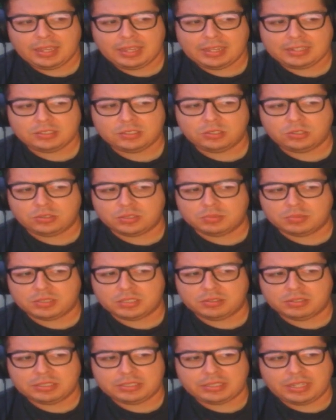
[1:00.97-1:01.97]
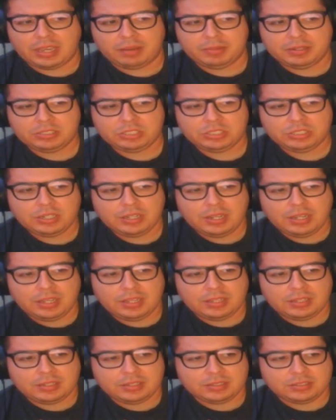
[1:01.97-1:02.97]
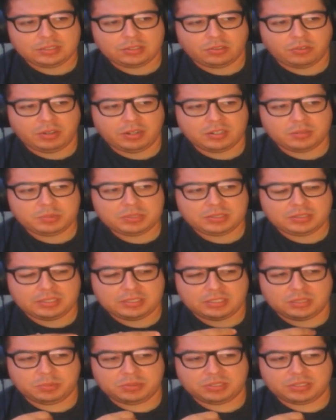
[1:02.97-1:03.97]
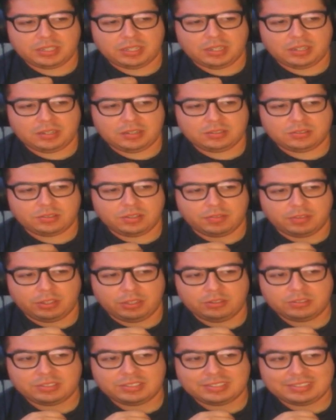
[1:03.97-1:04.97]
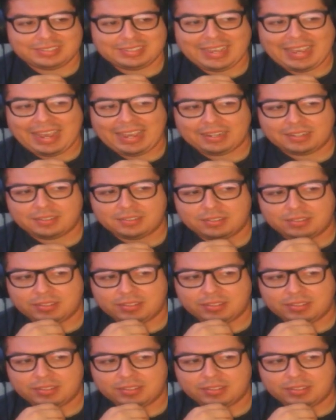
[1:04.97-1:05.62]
gonna do some serious damage. 360% to the user's attack.